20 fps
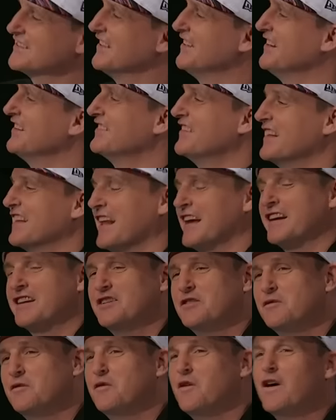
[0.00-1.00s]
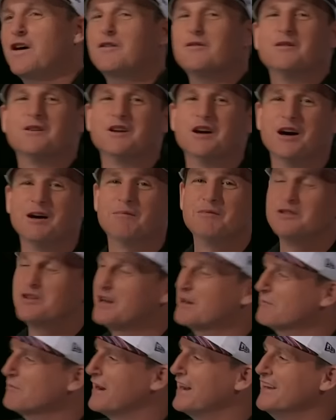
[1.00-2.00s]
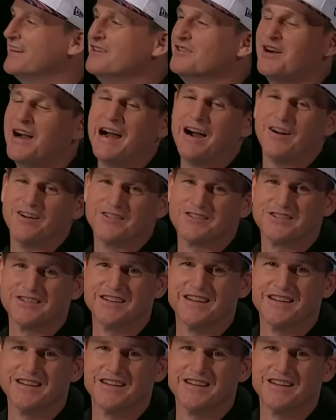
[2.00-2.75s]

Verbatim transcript: loved it. Like, you one up, you gotta buy a new house. You